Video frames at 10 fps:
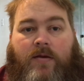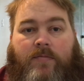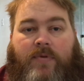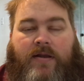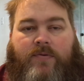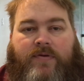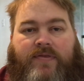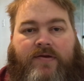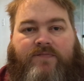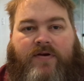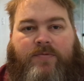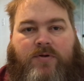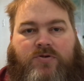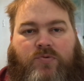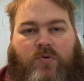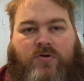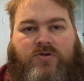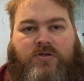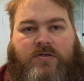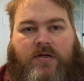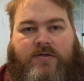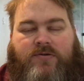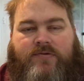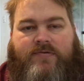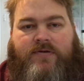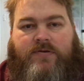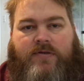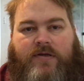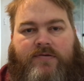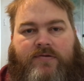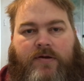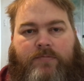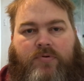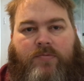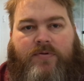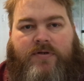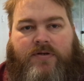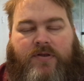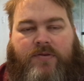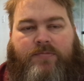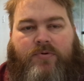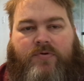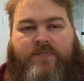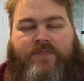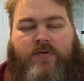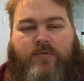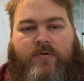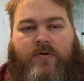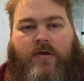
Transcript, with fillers: But anyway, thank you very much for watching. I shall see you next time, probably in another book review.